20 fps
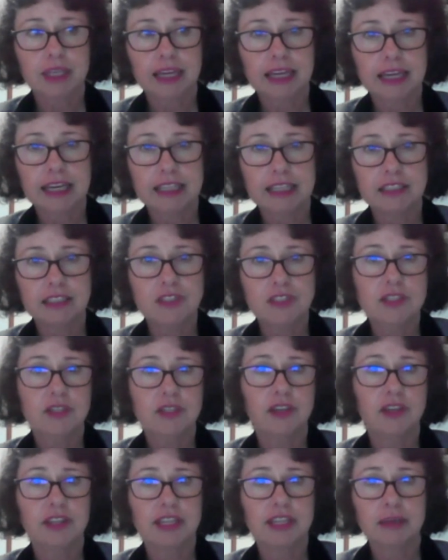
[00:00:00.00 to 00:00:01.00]
and
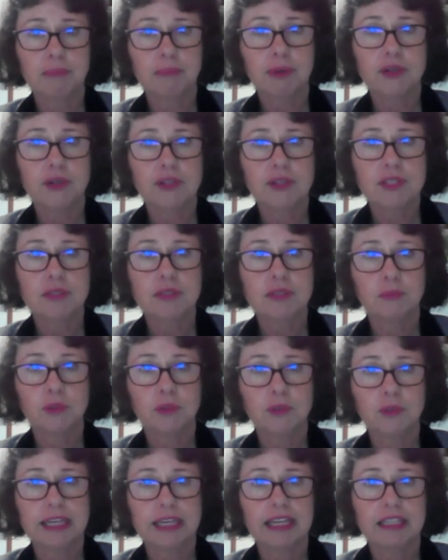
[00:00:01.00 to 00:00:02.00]
so that person
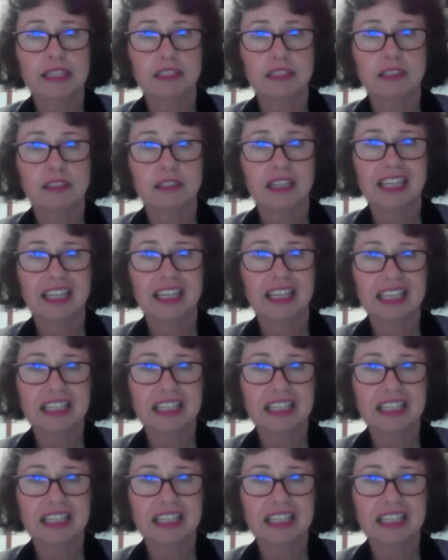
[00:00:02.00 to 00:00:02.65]
will get an